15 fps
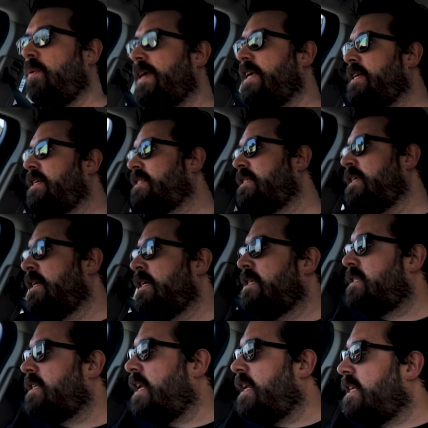of weeks.
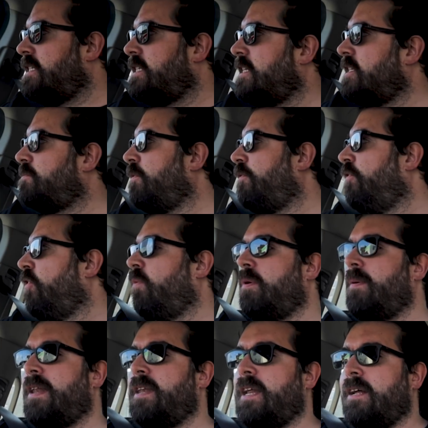Certainly since before
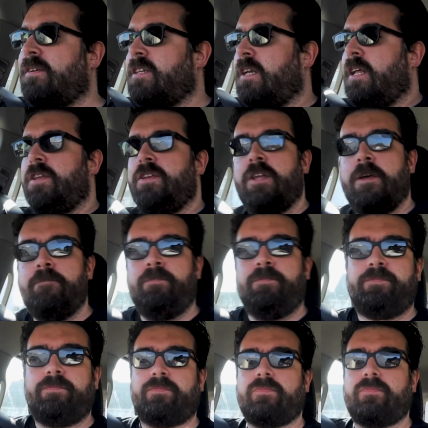we went down to London.